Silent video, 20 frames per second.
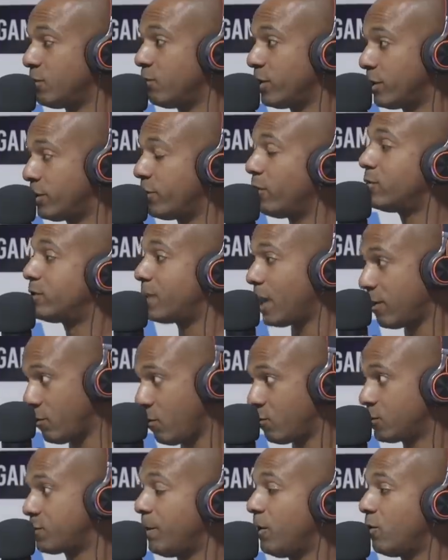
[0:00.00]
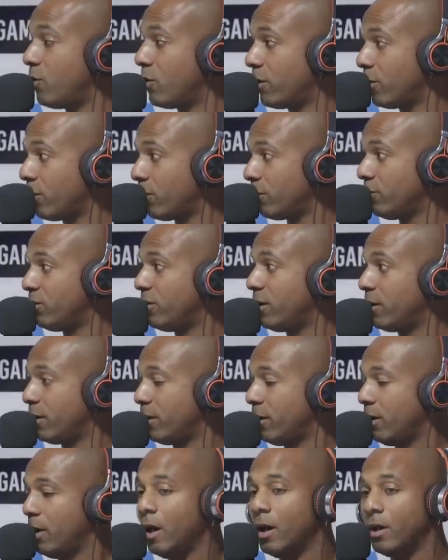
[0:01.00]
shit when you don't stop. Don't speak on Earl. All you're, right.
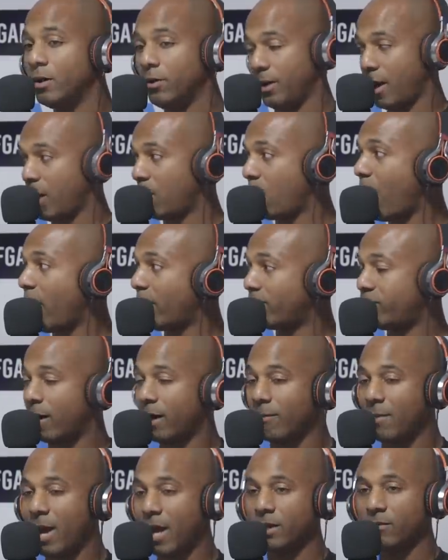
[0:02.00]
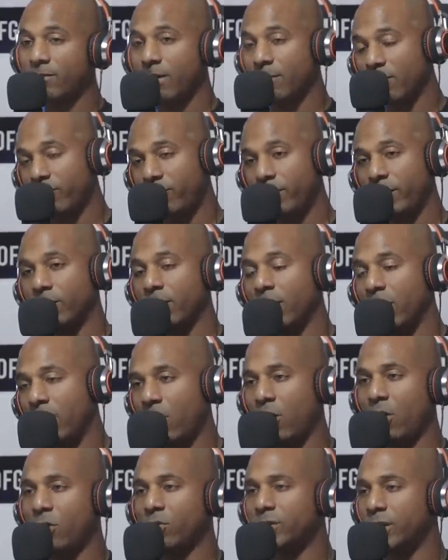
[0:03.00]
not, you're not qualified. I'm activating my okay, feet.
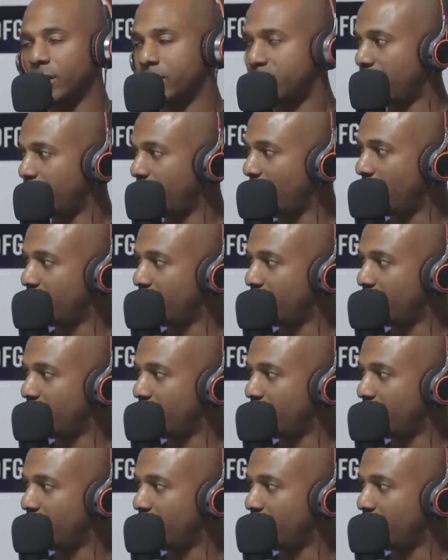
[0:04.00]
Look, Earl let me just say